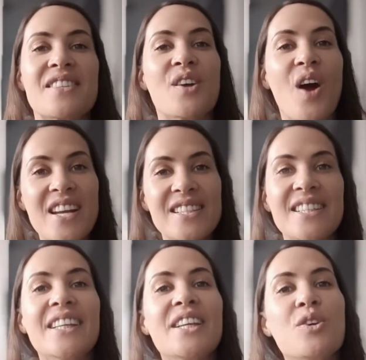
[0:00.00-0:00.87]
So
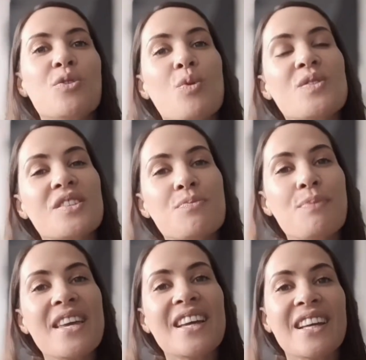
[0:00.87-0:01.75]
ideally you want to
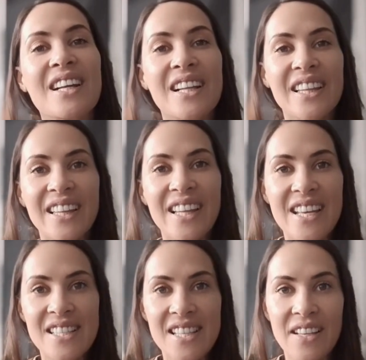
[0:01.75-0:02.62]
be in a clear
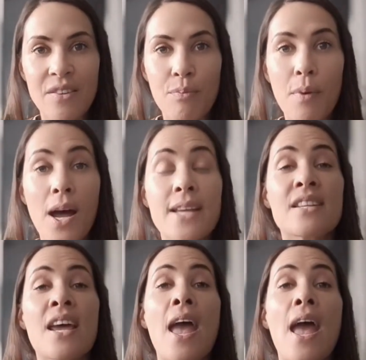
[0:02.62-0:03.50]
state of mind,
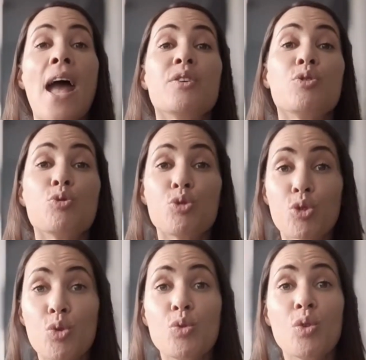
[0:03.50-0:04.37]
and you
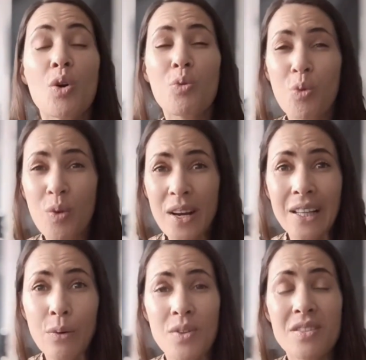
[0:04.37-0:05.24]
do not really
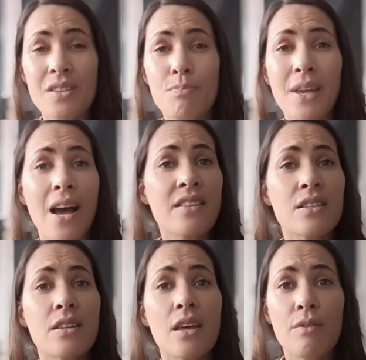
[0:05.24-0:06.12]
want to be under
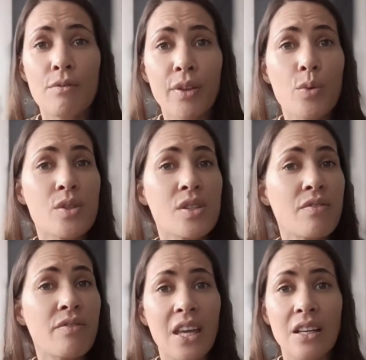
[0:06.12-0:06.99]
the influence of
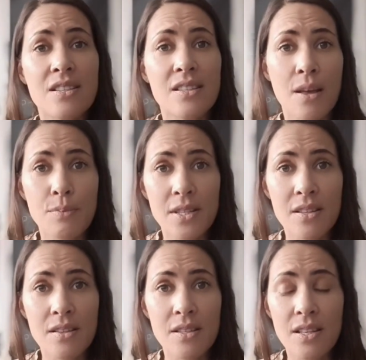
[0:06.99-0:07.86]
any
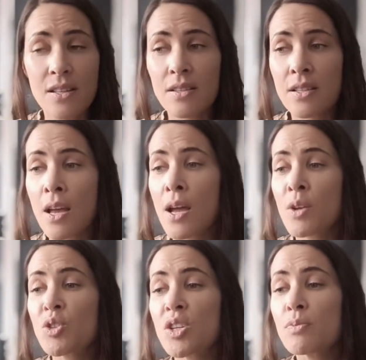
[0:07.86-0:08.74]
substances,
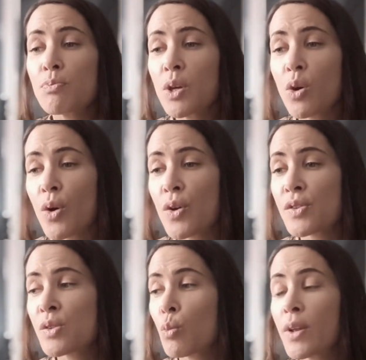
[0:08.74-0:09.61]
just
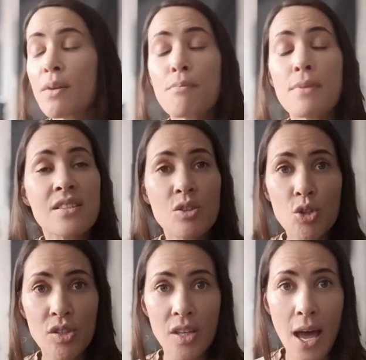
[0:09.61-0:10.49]
because when the
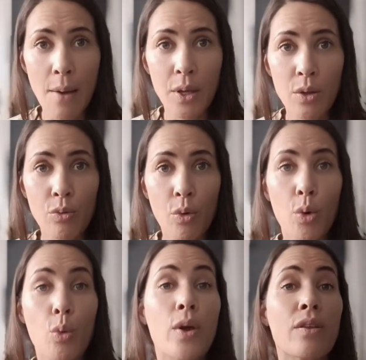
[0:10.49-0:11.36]
messages are coming through,
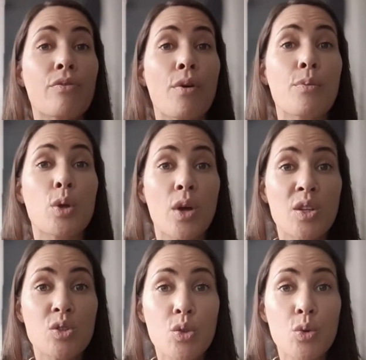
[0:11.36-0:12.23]
whether from your
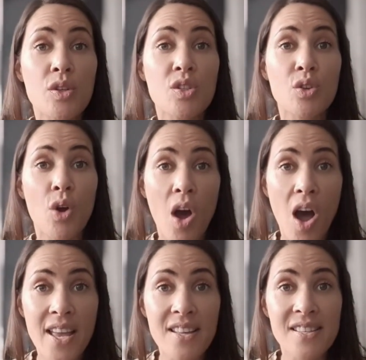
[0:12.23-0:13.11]
intuition, your
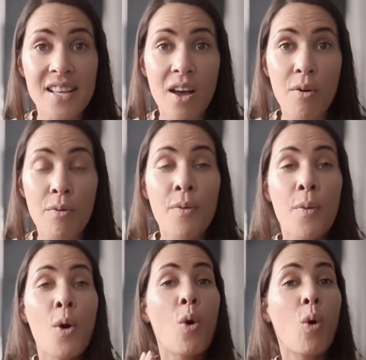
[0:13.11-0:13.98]
higher self,
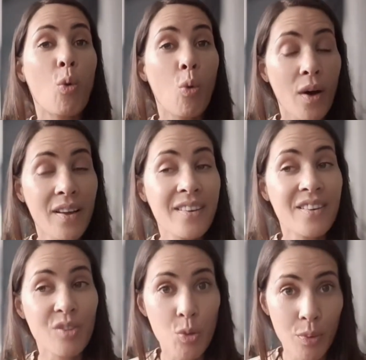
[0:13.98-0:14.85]
or
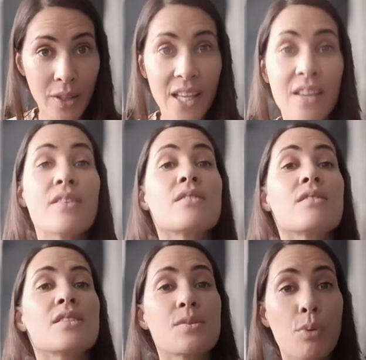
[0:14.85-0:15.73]
if you believe in
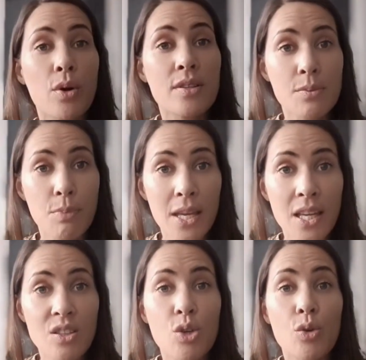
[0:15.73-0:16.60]
spirit
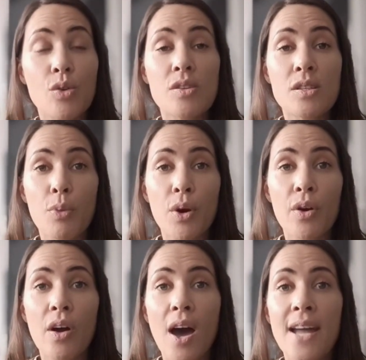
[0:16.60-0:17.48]
speaking to you and your spirit
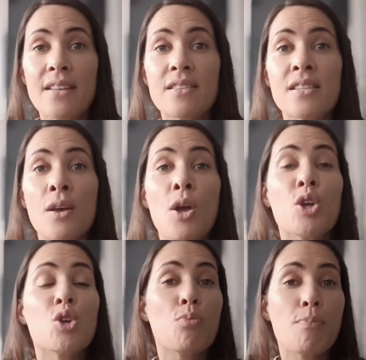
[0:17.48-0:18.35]
guides,
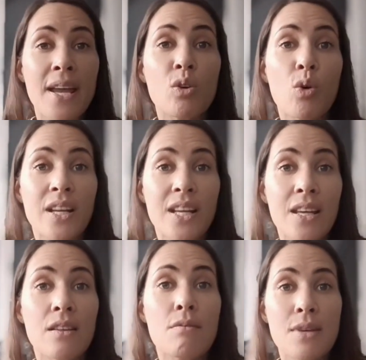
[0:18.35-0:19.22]
you may not
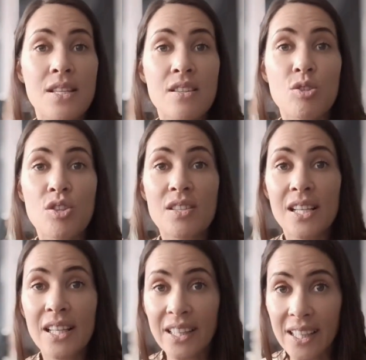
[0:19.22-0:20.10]
hear the messages
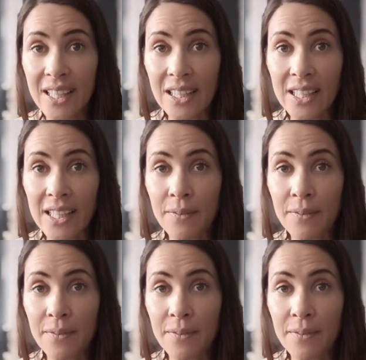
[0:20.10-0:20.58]
clearly.